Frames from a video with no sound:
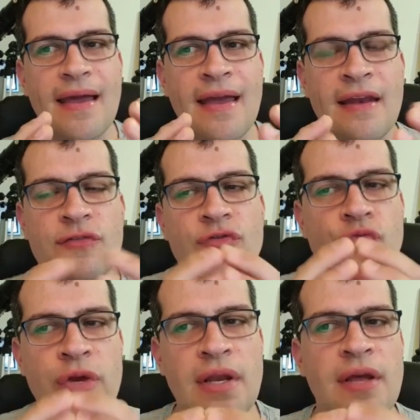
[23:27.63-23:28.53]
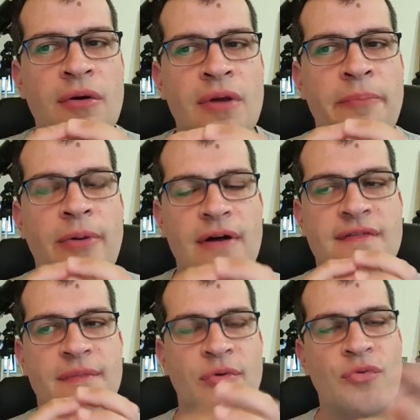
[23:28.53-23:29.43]
It is really only
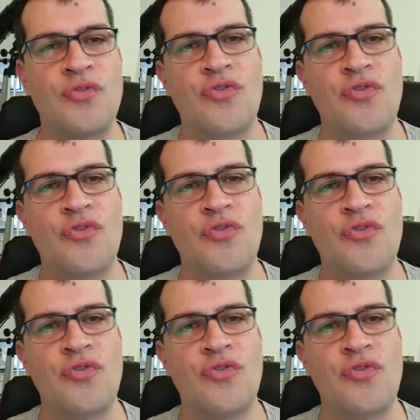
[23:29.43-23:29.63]
possible